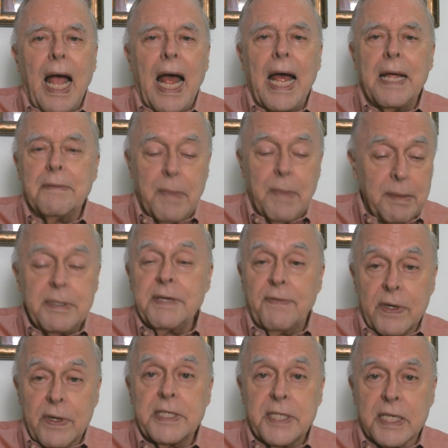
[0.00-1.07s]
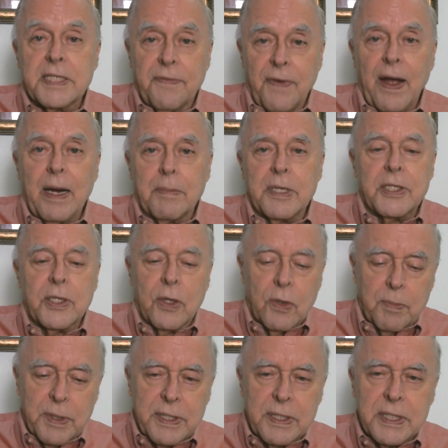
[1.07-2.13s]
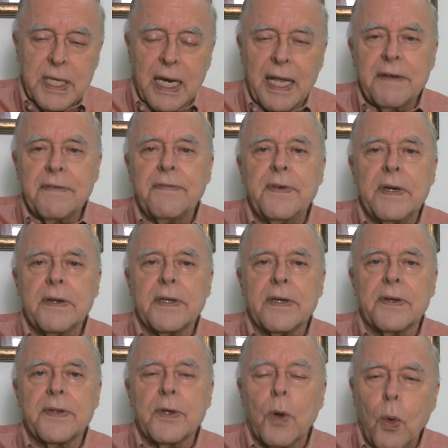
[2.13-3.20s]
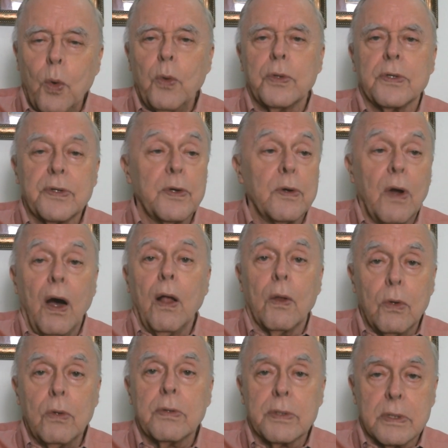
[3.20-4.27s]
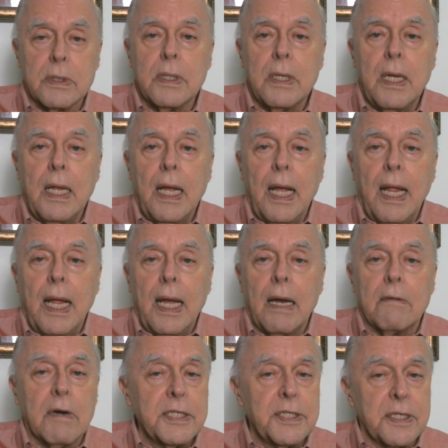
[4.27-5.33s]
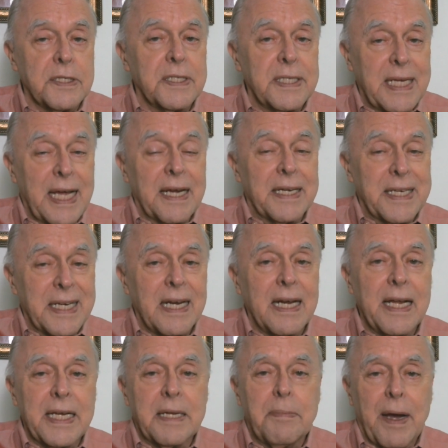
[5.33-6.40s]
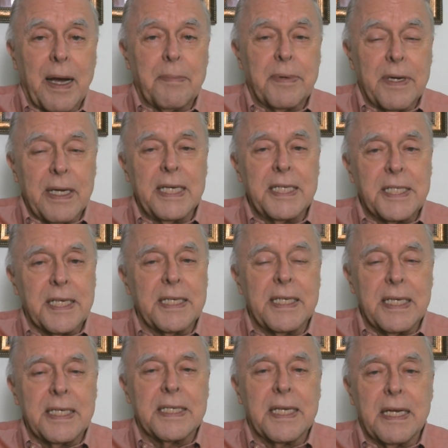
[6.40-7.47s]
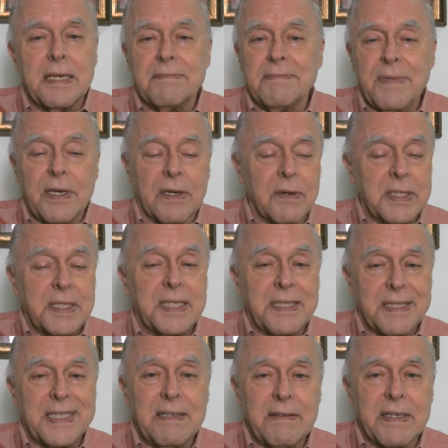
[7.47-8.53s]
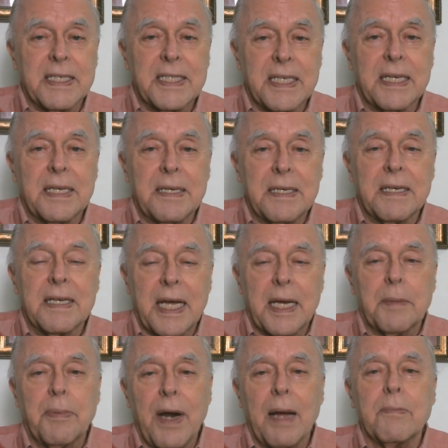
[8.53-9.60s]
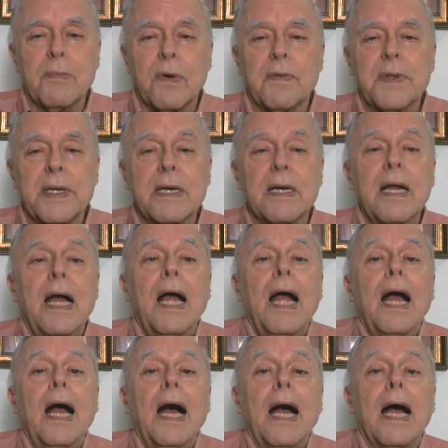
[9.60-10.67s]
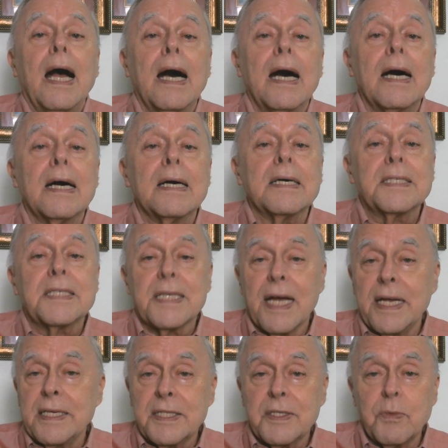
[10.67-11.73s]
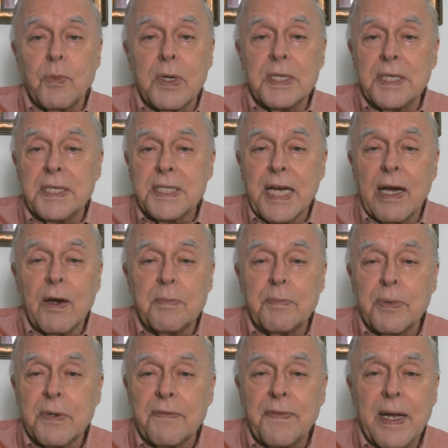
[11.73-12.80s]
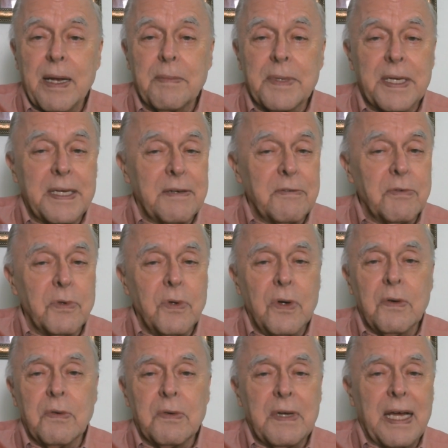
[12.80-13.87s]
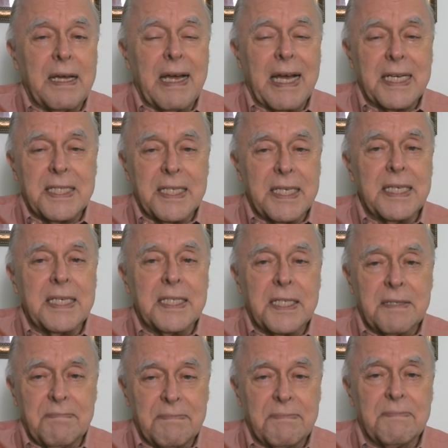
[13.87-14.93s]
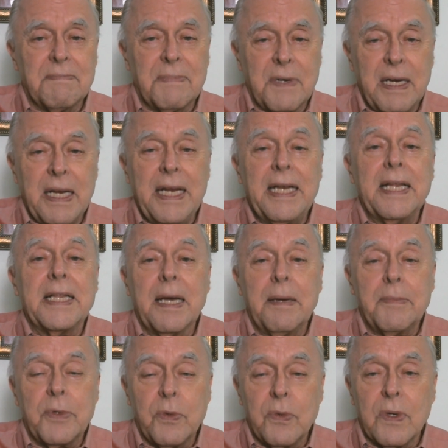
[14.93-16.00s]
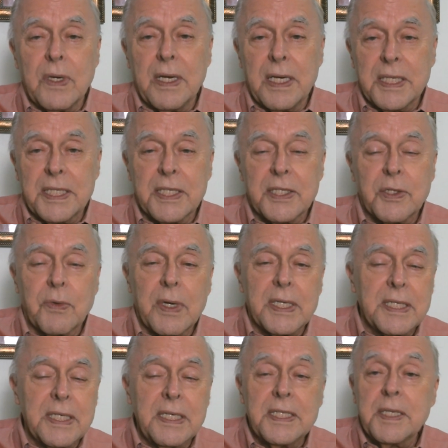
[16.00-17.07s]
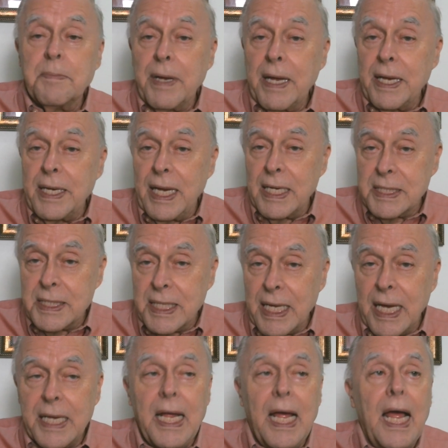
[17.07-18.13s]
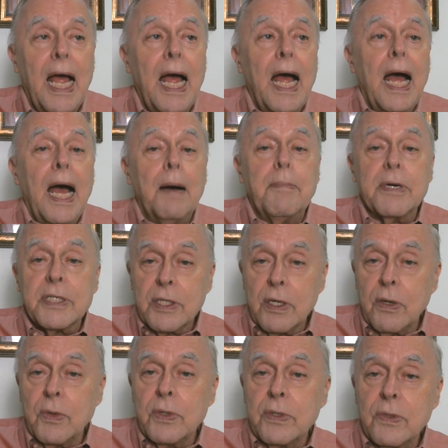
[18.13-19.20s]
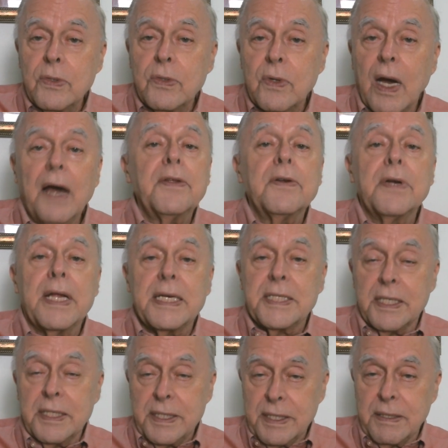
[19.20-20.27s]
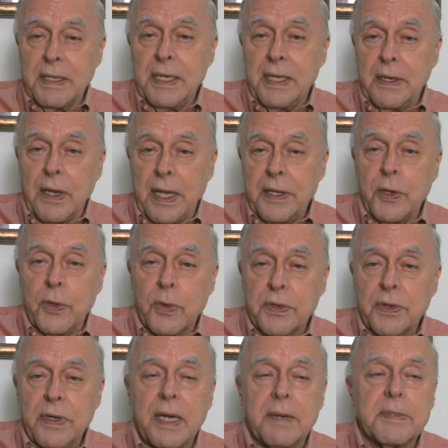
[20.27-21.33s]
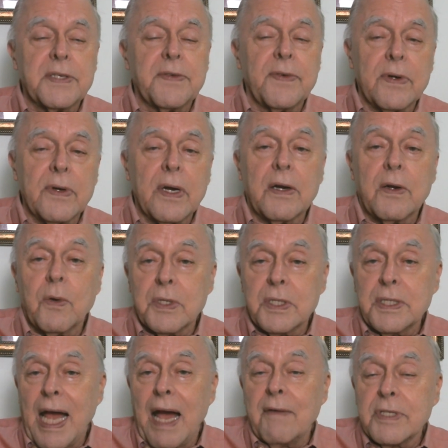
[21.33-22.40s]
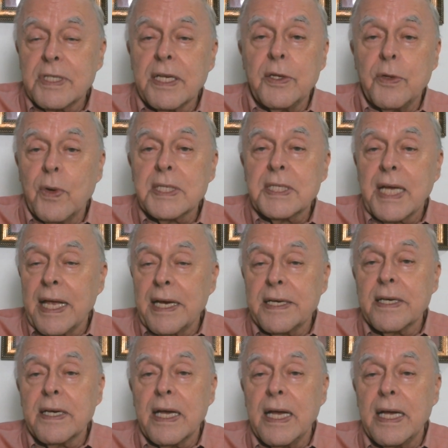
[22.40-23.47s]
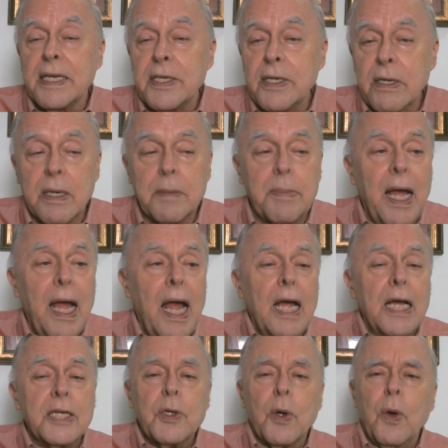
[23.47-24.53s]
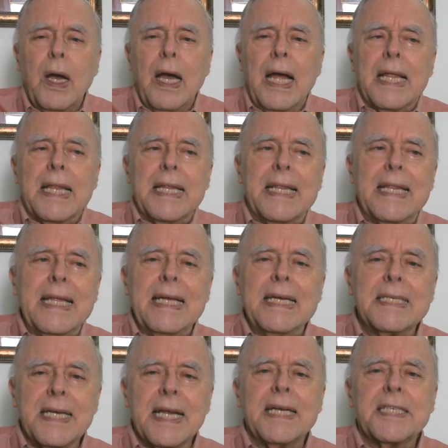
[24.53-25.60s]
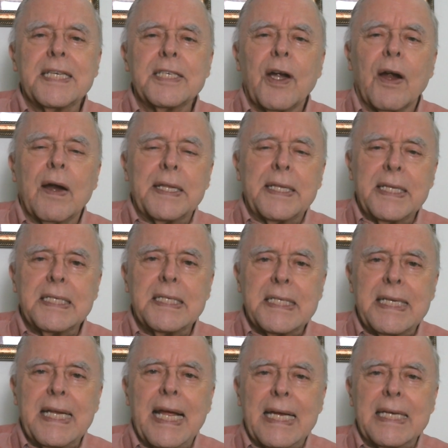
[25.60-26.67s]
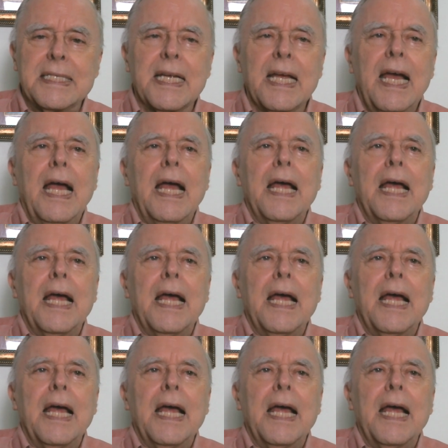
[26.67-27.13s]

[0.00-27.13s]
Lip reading: And maybe very justifiably so, but there's a lot of fear there. They're older. They're all older. Russia's got a declining population, and it's seriously got a problem over there. China's one-child per family rule actually is leading them in the situation. Japan has that, but so do other nations in the Northern Hemisphere, and of course, obviously, U.S., Canada, and Europe. So these nations are at this stage.